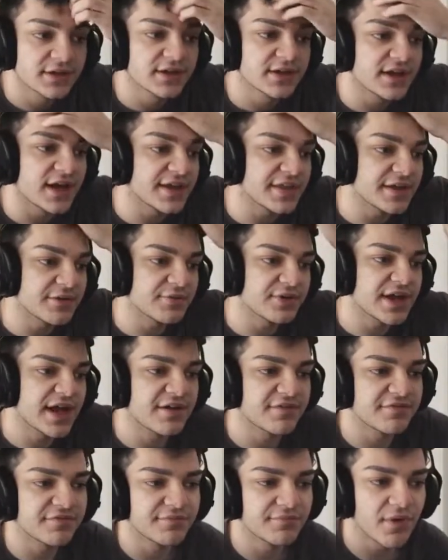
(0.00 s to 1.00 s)
And then we
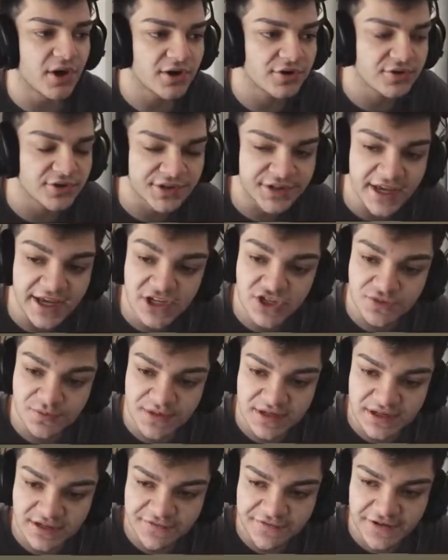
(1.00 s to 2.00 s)
have Margaret HP
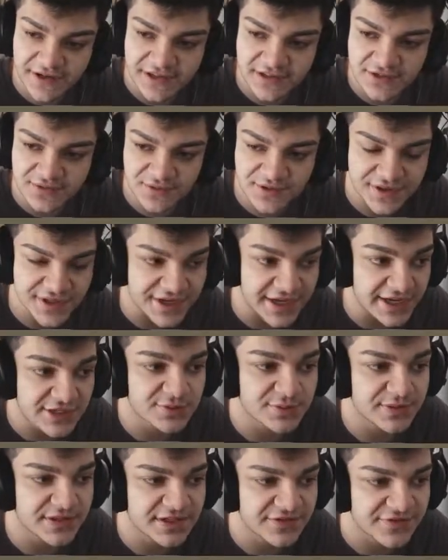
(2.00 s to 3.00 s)
defense with an
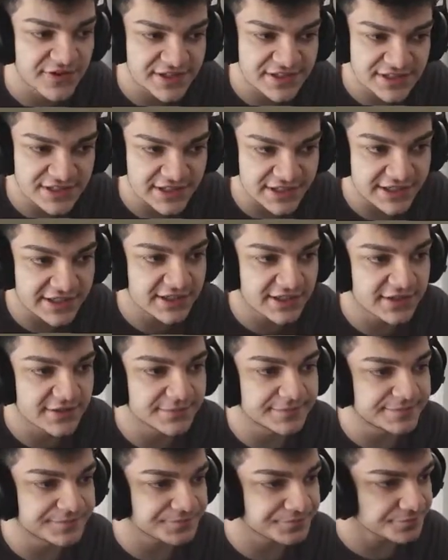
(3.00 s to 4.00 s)
HP defense link.
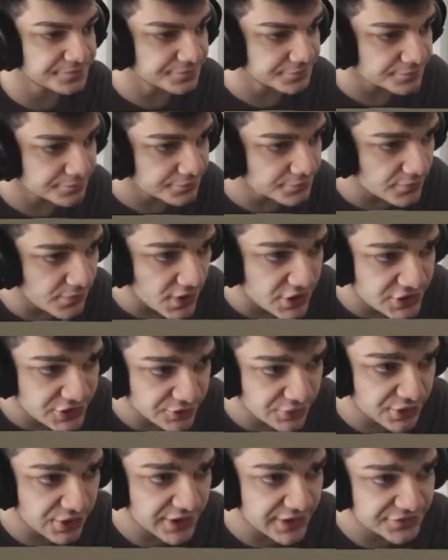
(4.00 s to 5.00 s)
So
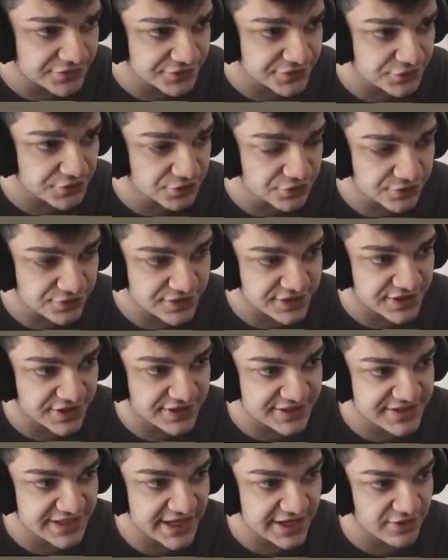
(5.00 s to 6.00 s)
we only have 2 units on
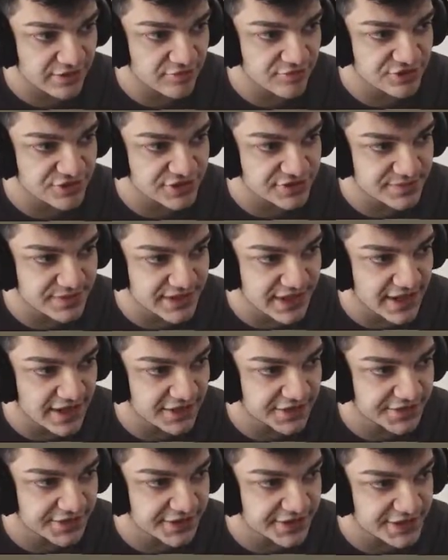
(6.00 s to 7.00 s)
attack crit, which is
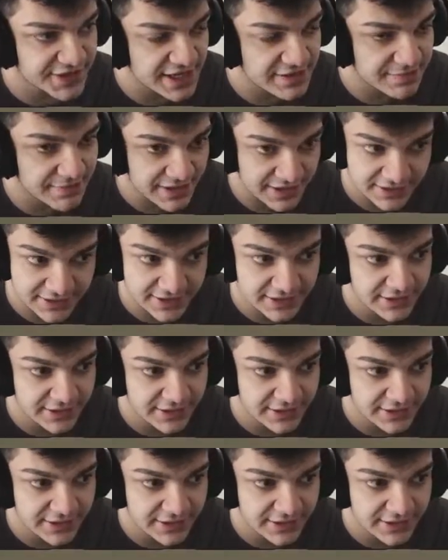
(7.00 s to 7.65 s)
Megelda and Melly.